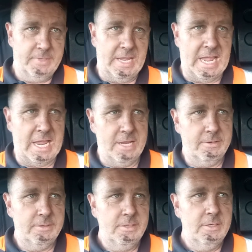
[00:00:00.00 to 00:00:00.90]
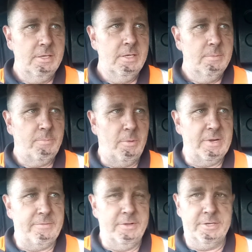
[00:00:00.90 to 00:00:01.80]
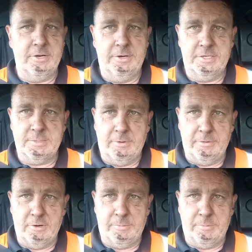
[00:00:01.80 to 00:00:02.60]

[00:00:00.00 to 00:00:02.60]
yeah, probably have another go at it tomorrow.